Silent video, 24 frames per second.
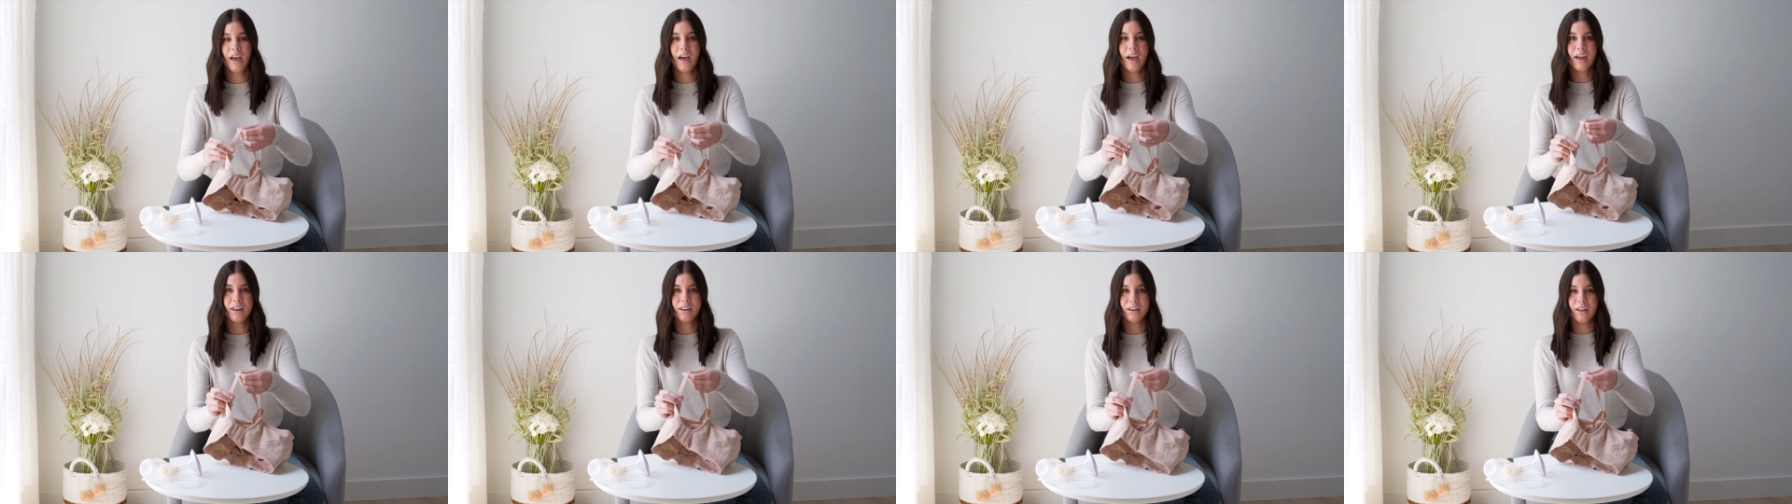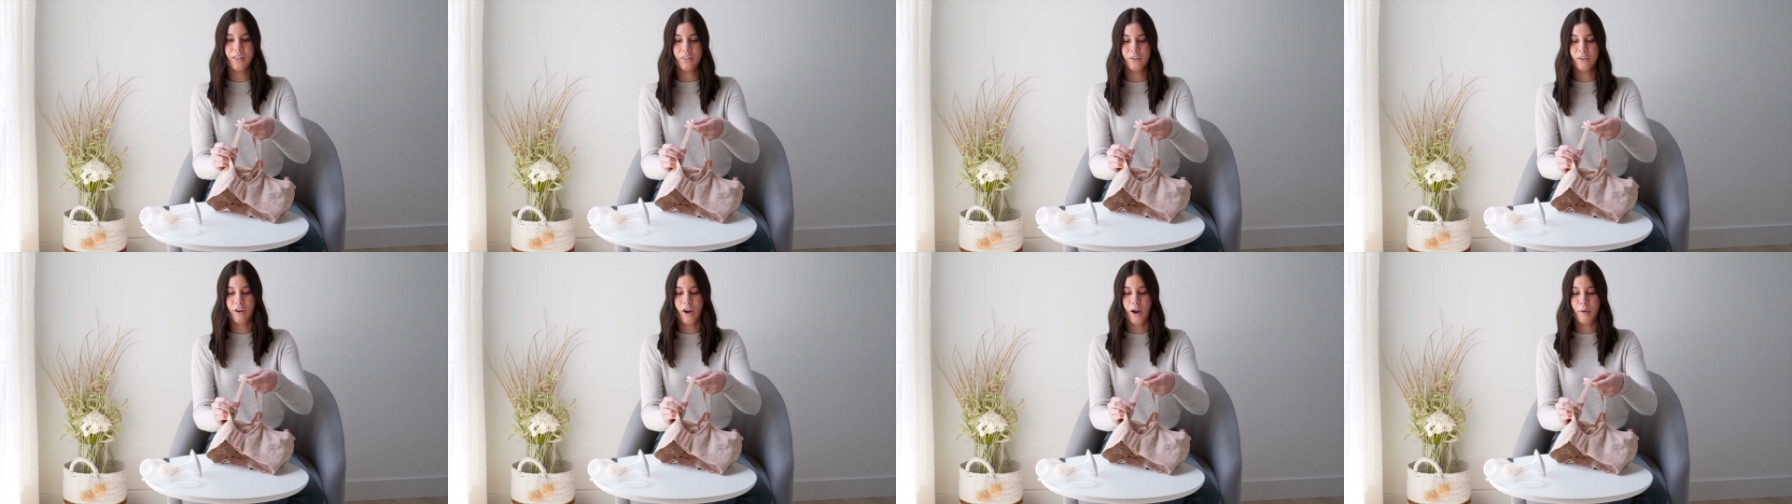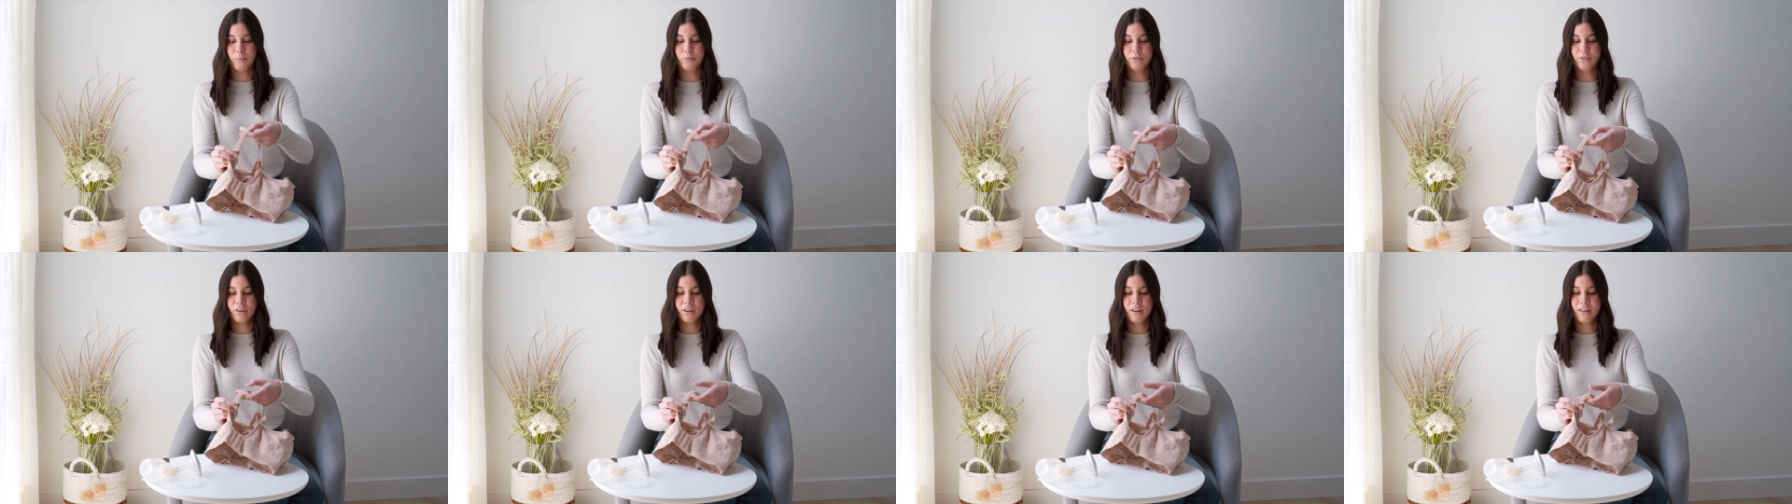Another
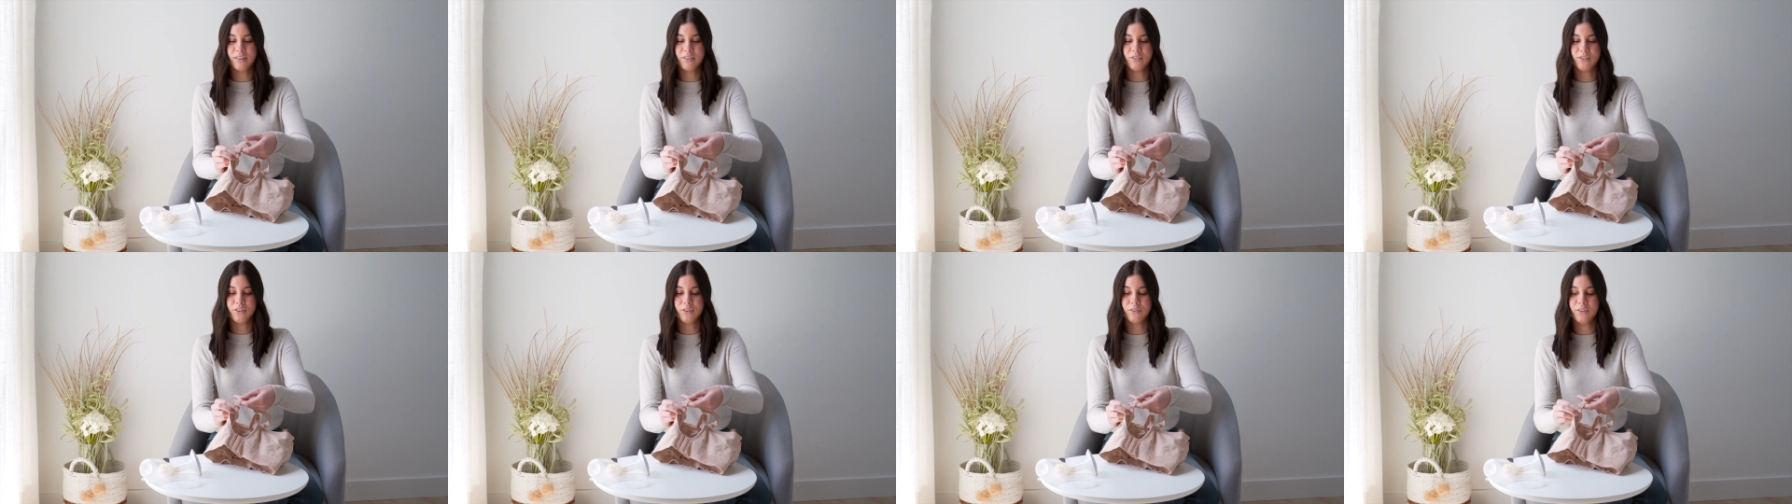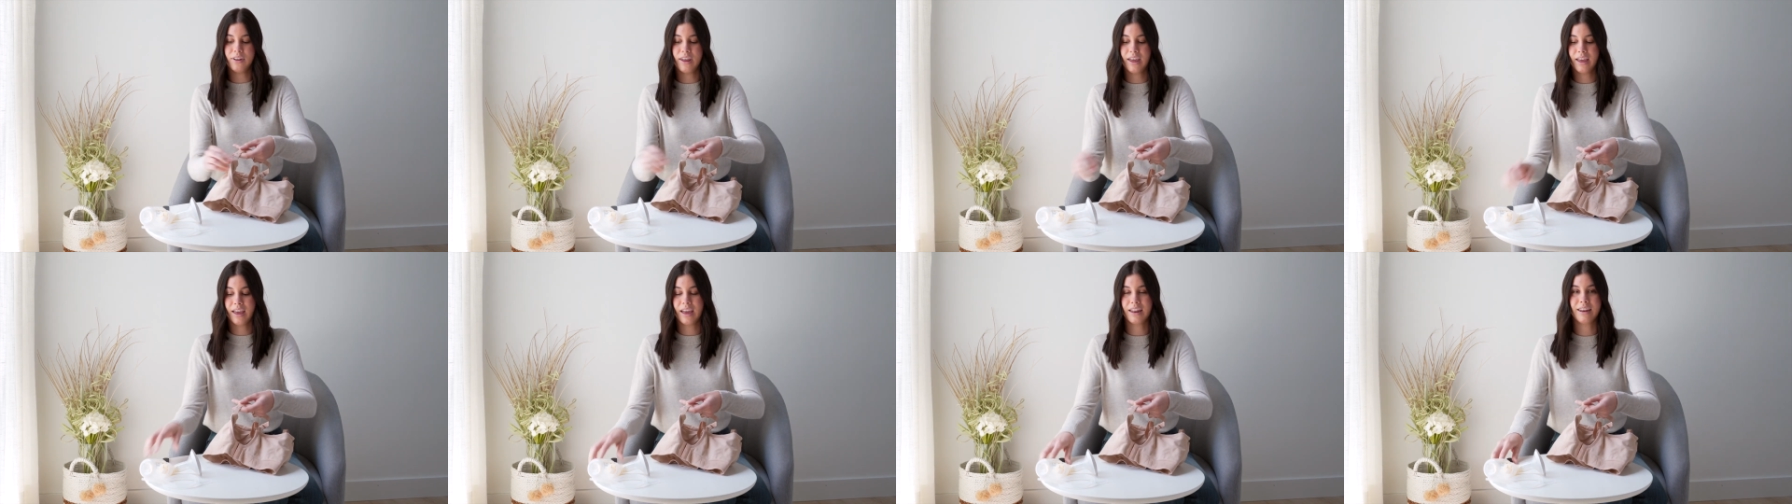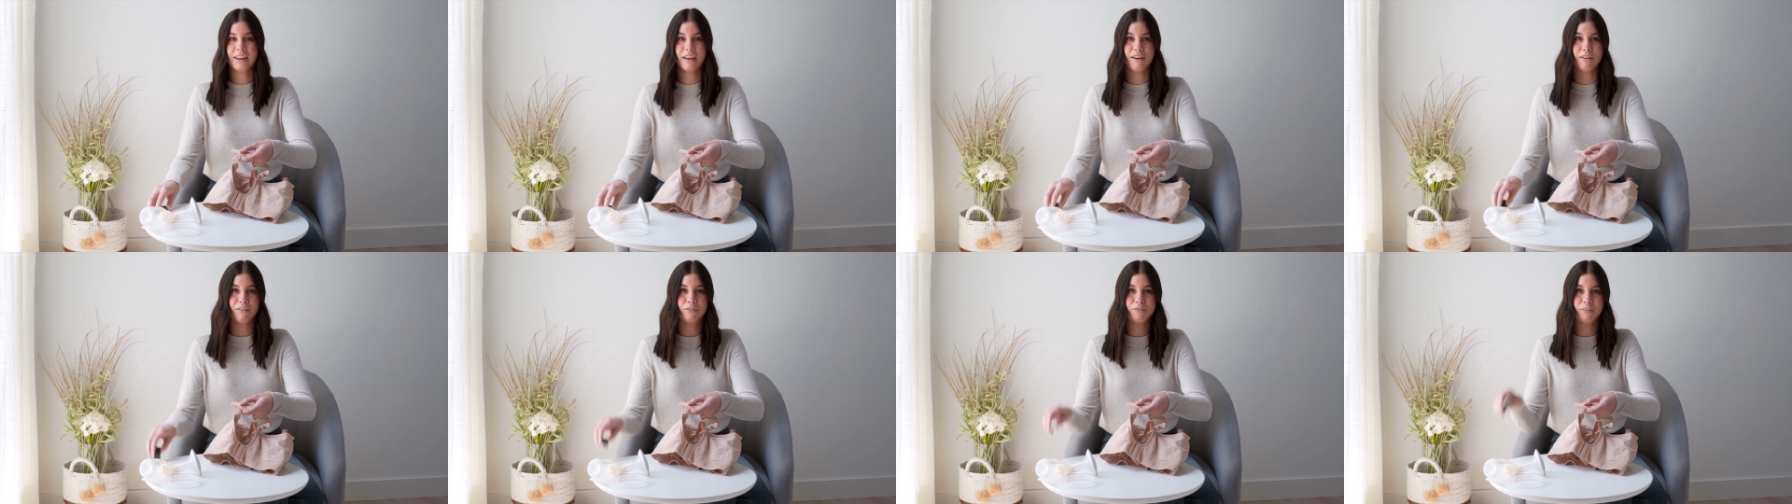option is to take a
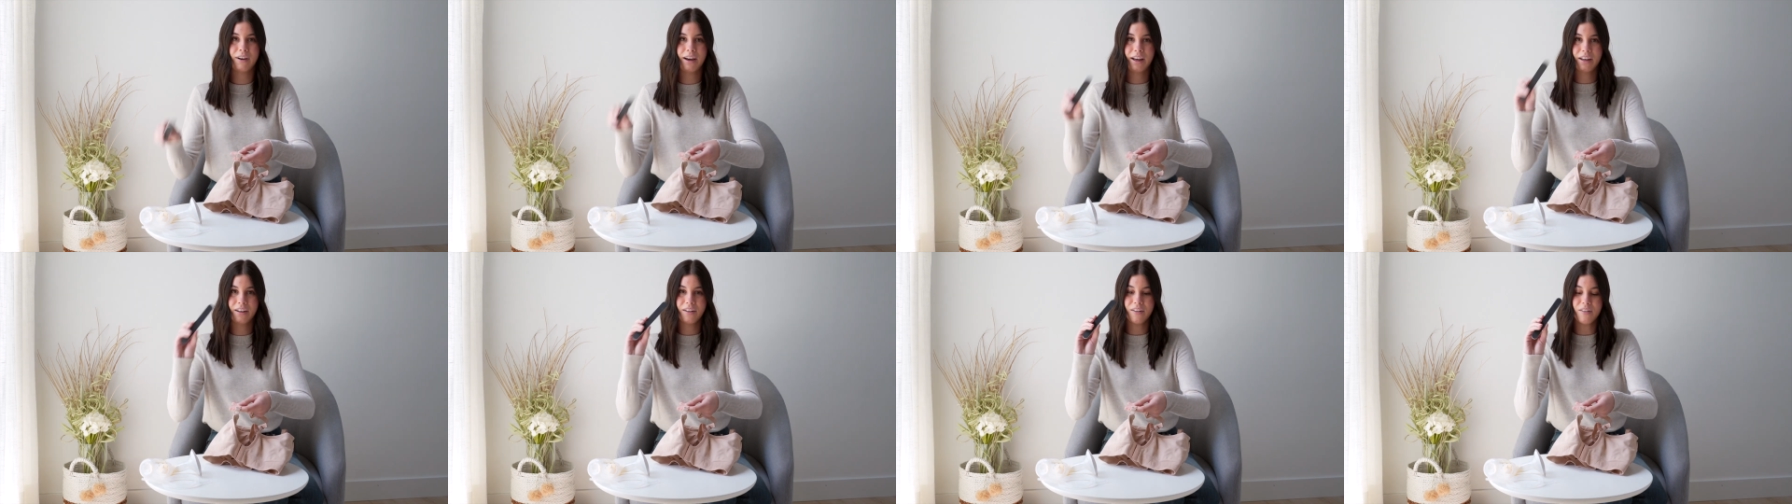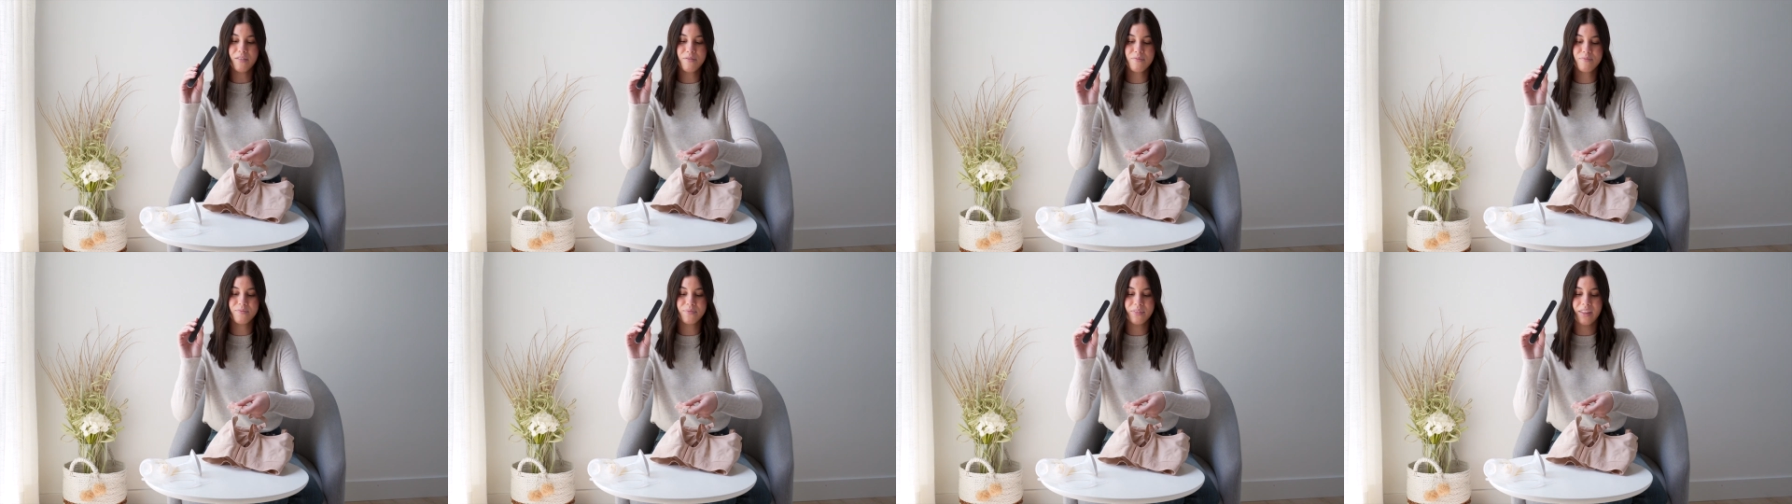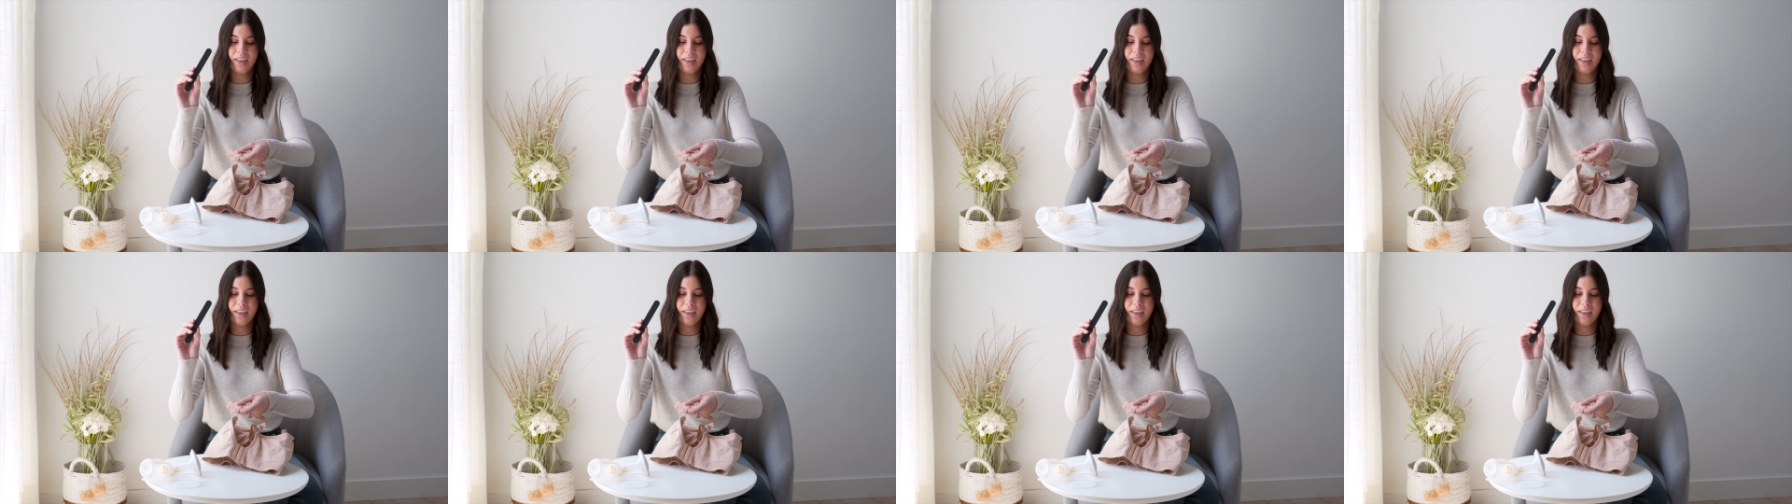nail file